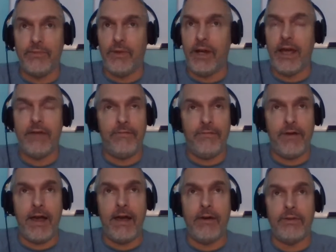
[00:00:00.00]
and what I've
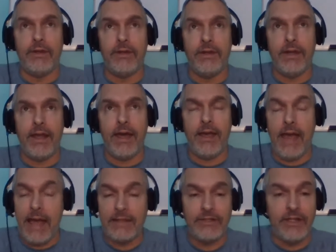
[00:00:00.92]
found, not,
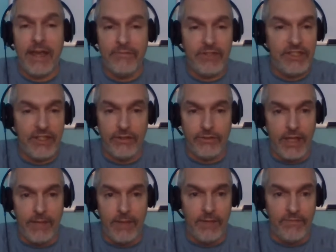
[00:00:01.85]
actually every single
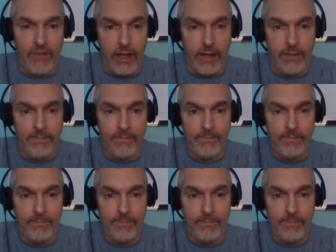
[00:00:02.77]
time I've done it,